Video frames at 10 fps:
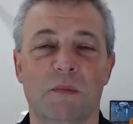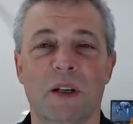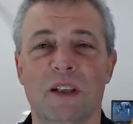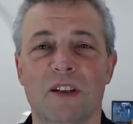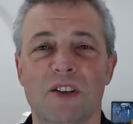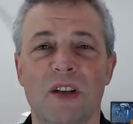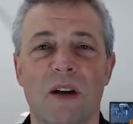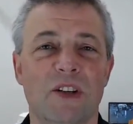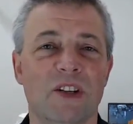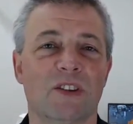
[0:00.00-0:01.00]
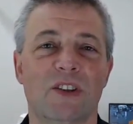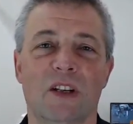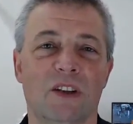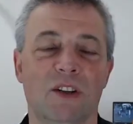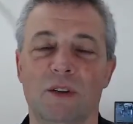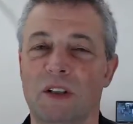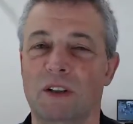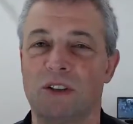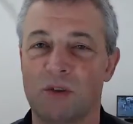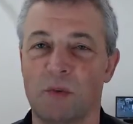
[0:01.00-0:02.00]
But there's not much else you can do. They'll
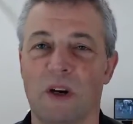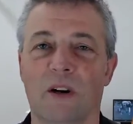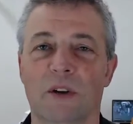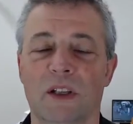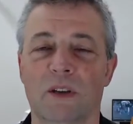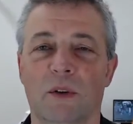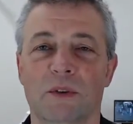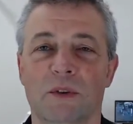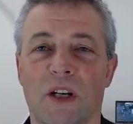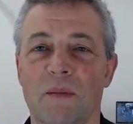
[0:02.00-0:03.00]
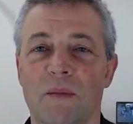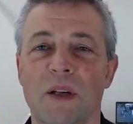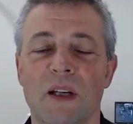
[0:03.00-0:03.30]
just wear out in their own time.